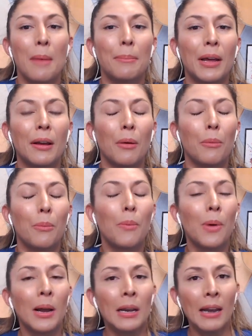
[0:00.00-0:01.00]
But
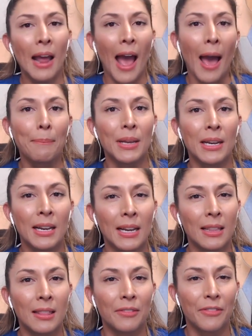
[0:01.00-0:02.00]
what happened
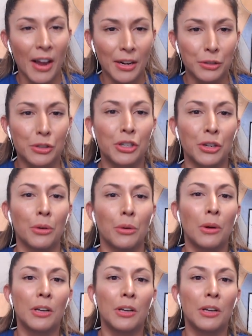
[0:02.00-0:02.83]
in the final two,